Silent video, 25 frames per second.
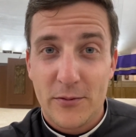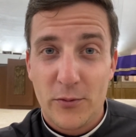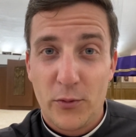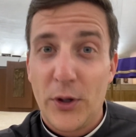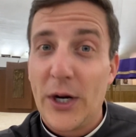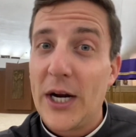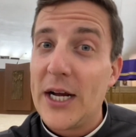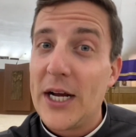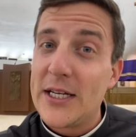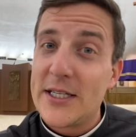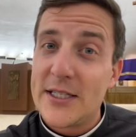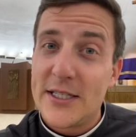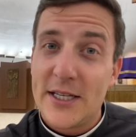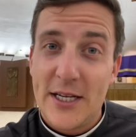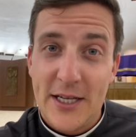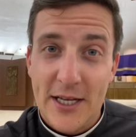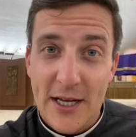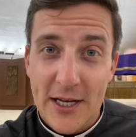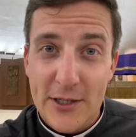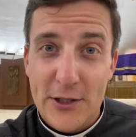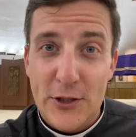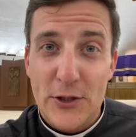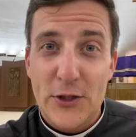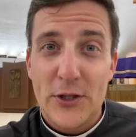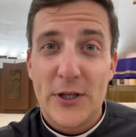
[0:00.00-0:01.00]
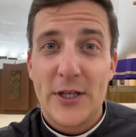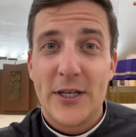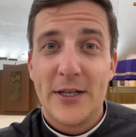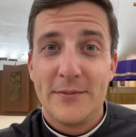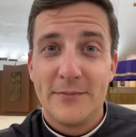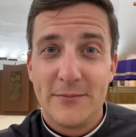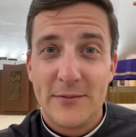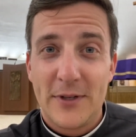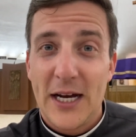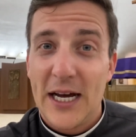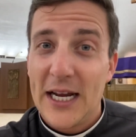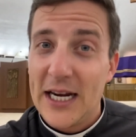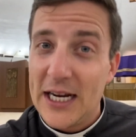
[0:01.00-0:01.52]
when I say yes to
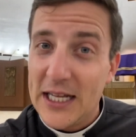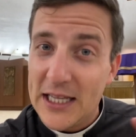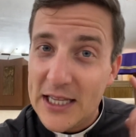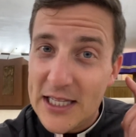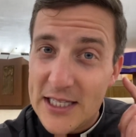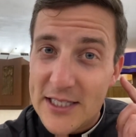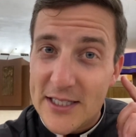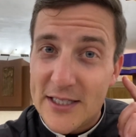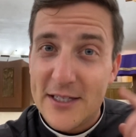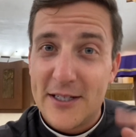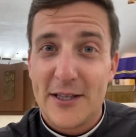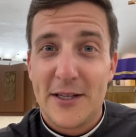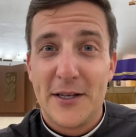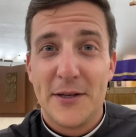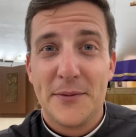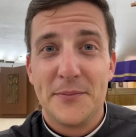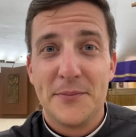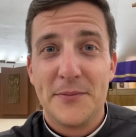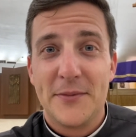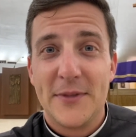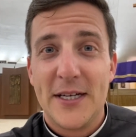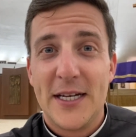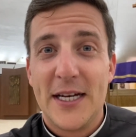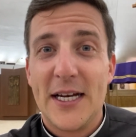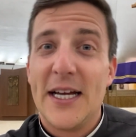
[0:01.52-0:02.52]
them, and I listen to them,